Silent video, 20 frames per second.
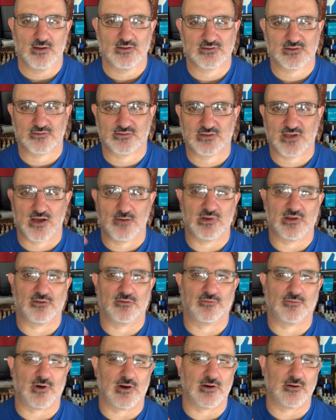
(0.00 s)
So tell me
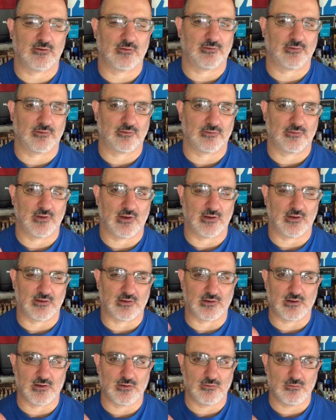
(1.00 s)
the fragrances that
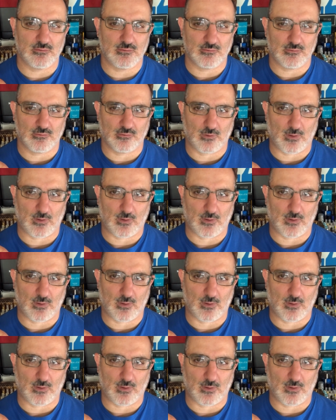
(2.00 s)
you